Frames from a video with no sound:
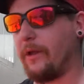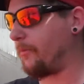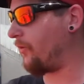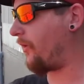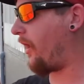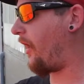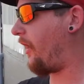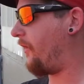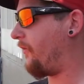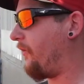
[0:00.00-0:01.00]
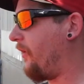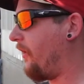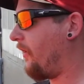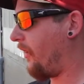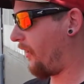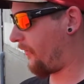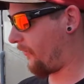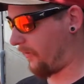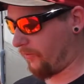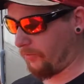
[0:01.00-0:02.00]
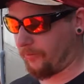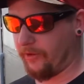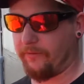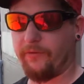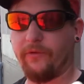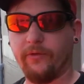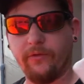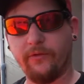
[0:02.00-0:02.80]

Chemical Guys. I guess like a lubricant for the